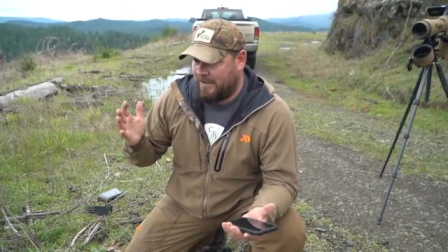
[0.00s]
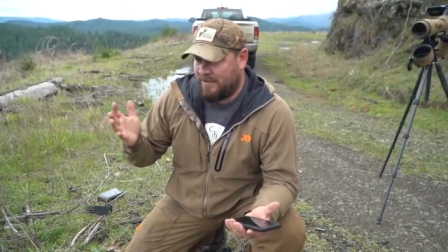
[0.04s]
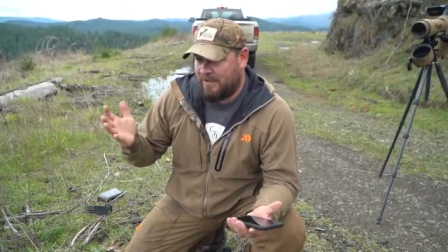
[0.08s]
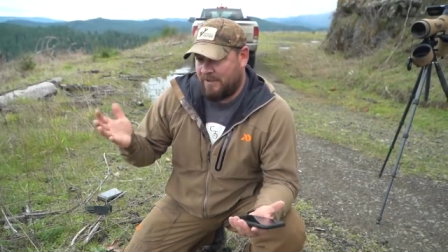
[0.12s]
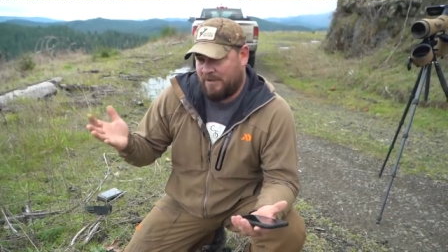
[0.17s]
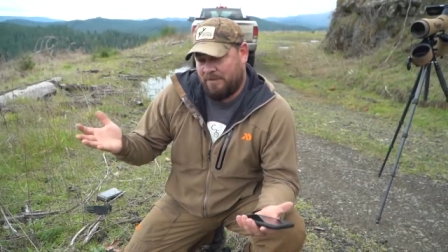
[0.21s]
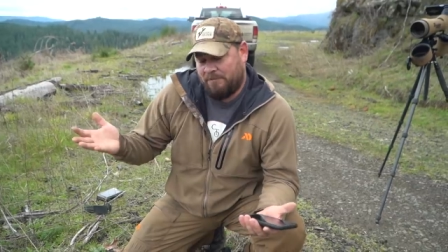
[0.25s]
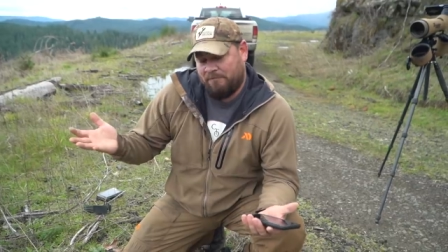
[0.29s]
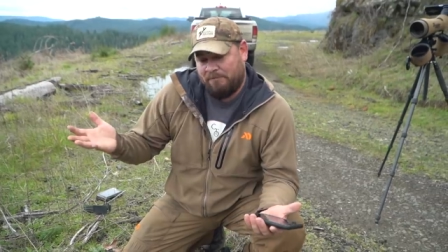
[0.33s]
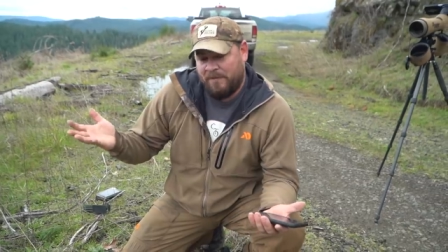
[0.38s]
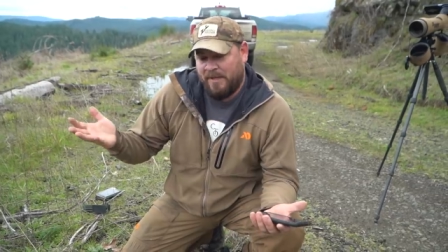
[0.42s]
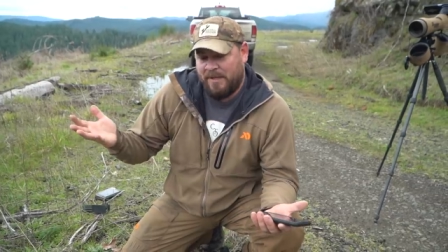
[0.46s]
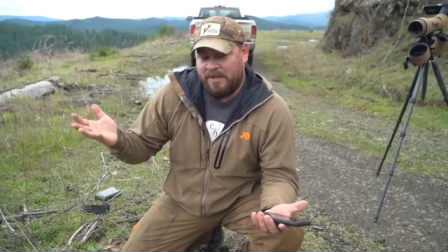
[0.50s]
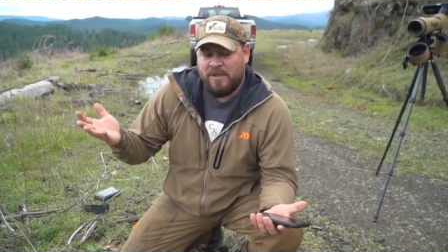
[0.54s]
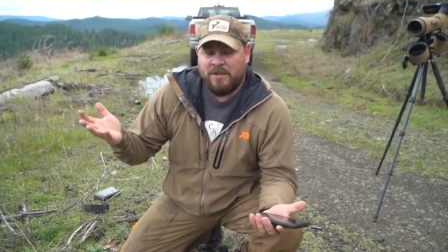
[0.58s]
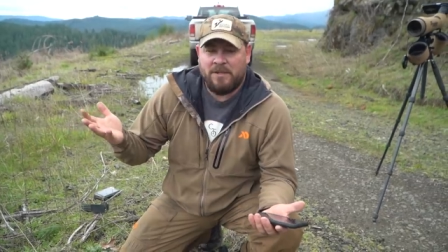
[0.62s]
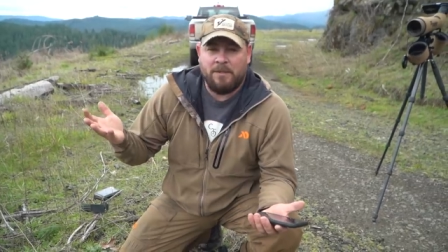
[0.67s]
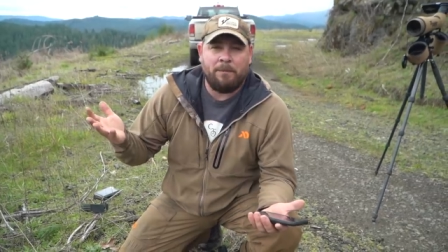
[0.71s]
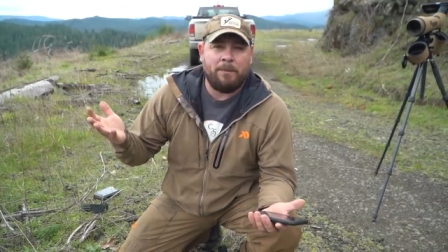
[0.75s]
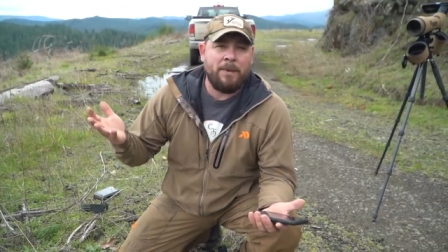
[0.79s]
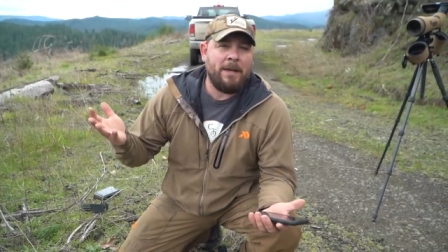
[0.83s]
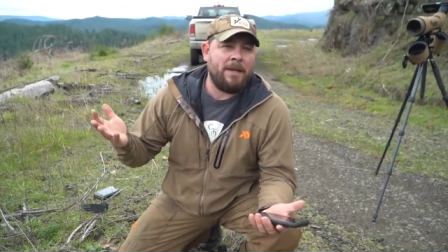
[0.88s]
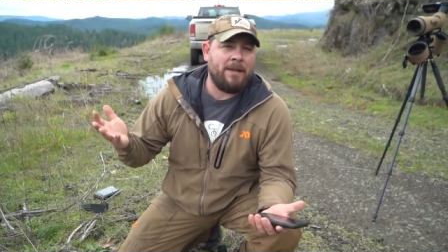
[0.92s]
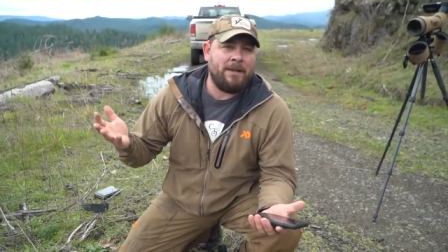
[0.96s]
just, it just
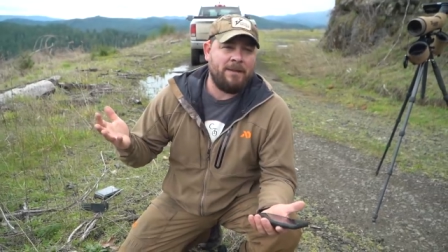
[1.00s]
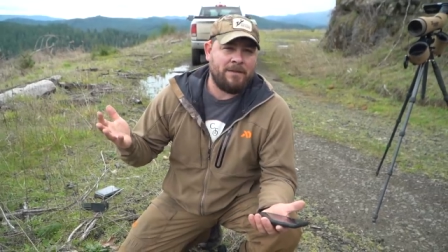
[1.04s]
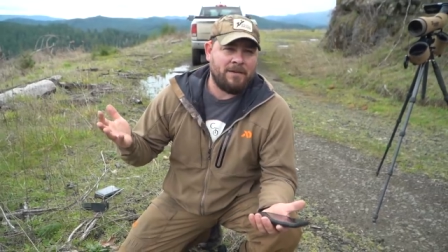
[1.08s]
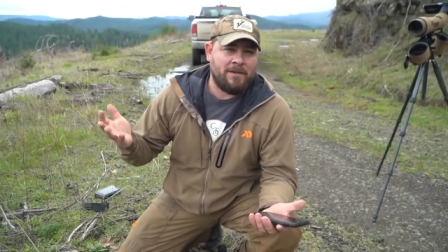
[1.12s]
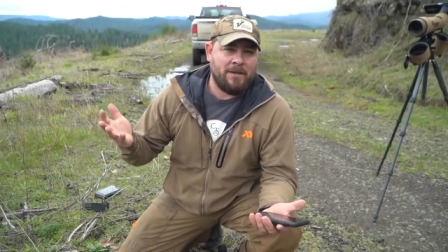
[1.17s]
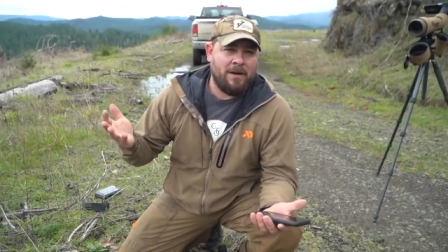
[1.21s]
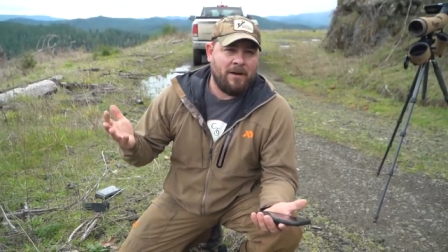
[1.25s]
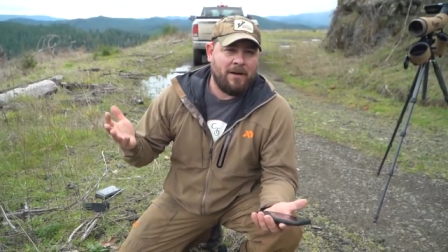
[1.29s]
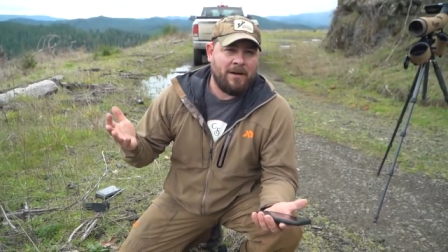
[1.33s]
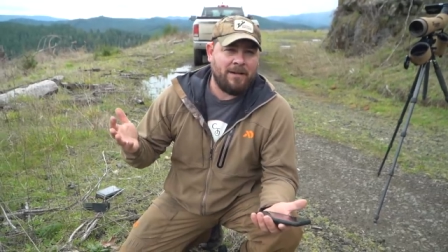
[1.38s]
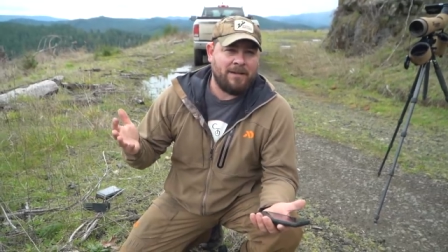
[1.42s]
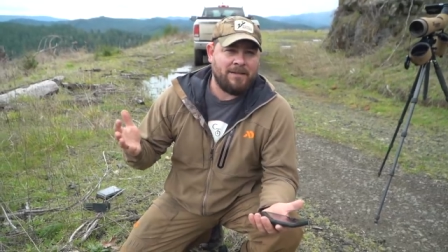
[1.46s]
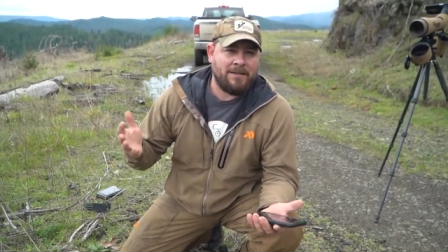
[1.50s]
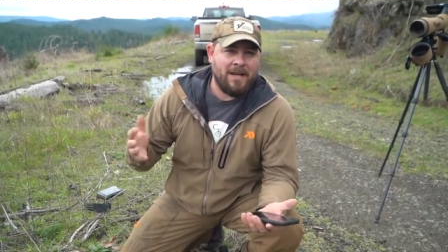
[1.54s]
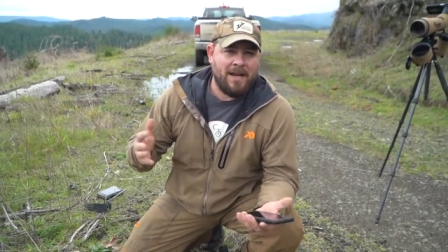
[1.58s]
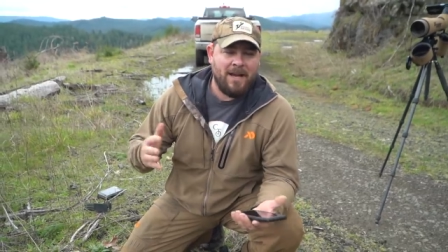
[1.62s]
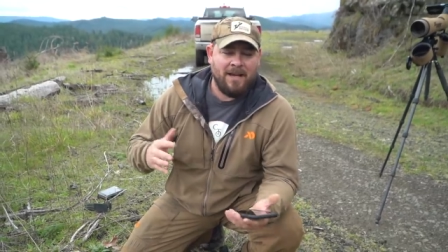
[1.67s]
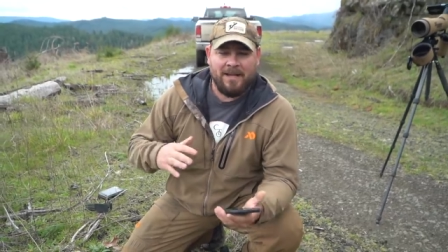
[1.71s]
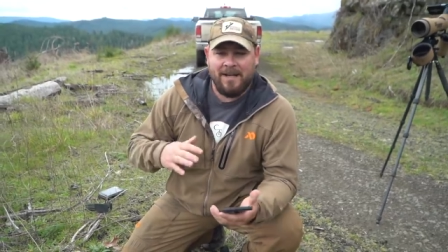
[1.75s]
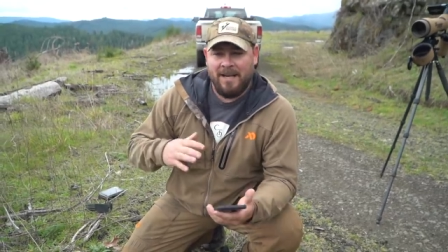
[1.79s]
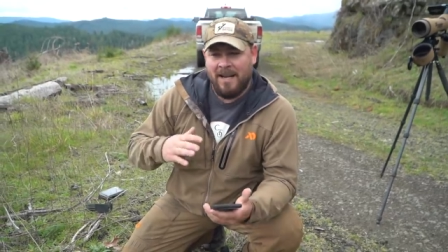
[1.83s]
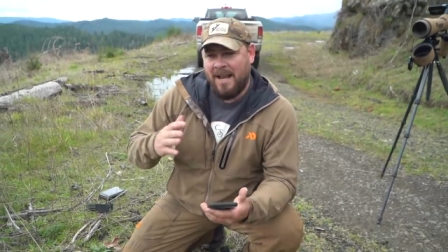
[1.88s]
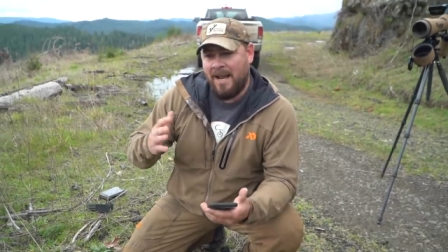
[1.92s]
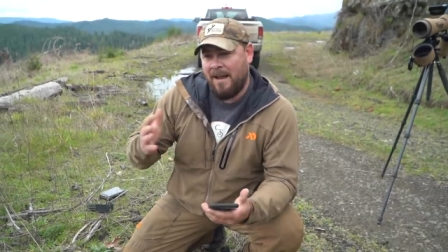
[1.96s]
depends on
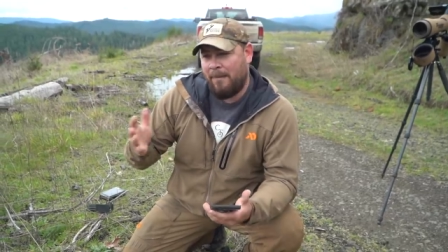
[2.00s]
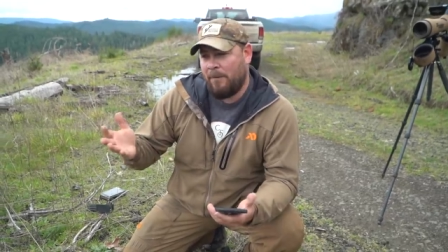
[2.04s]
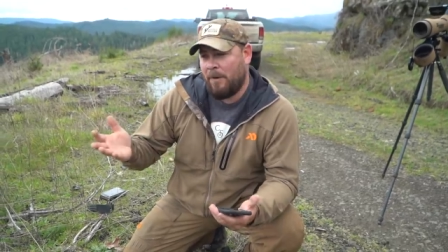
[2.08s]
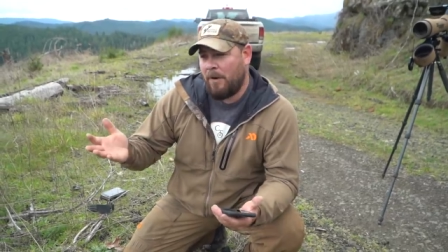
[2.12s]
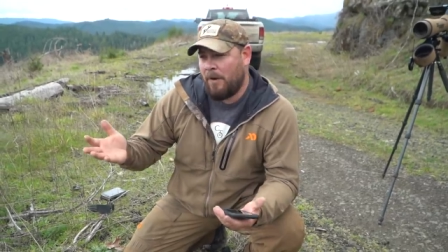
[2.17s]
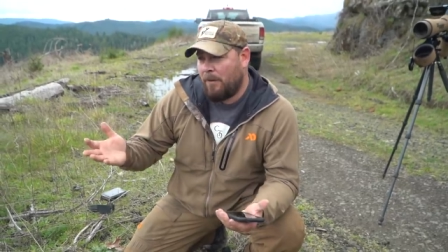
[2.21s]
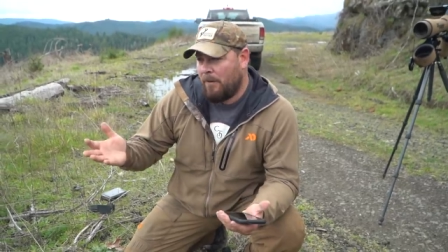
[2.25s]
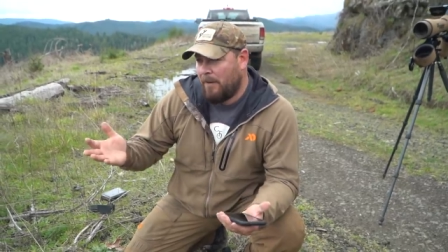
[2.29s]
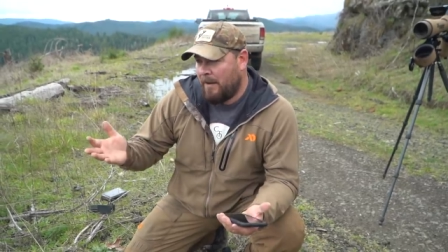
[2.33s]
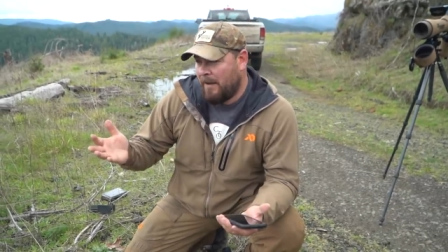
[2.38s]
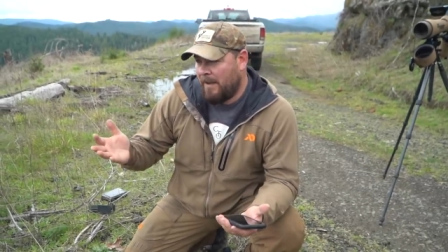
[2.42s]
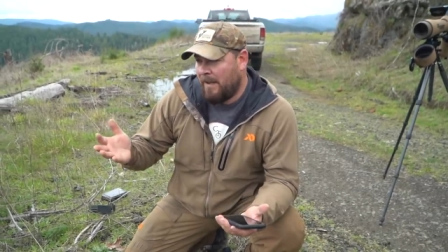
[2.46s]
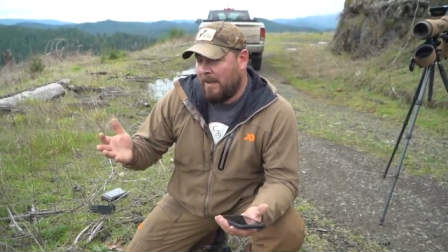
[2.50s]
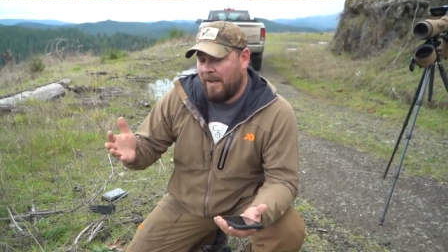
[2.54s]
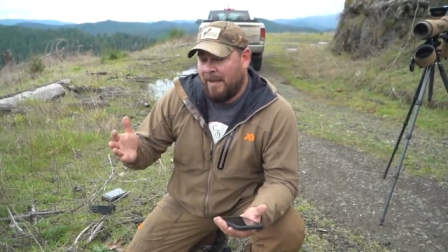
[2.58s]
exact ammo.